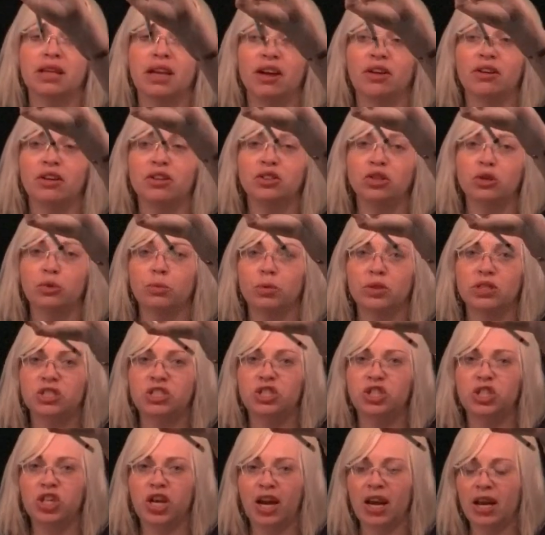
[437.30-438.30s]
character was
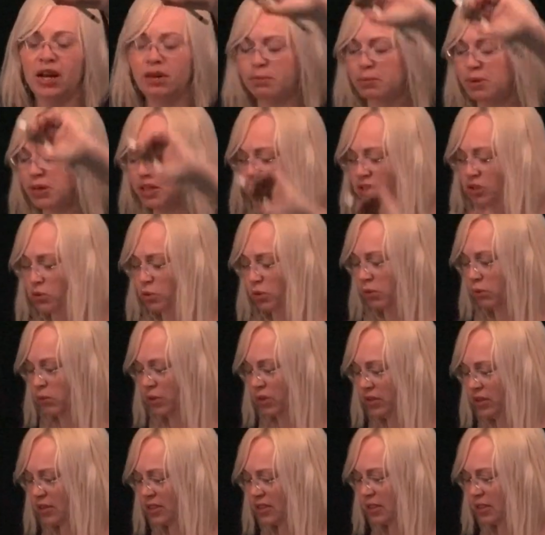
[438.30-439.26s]
J because we were in the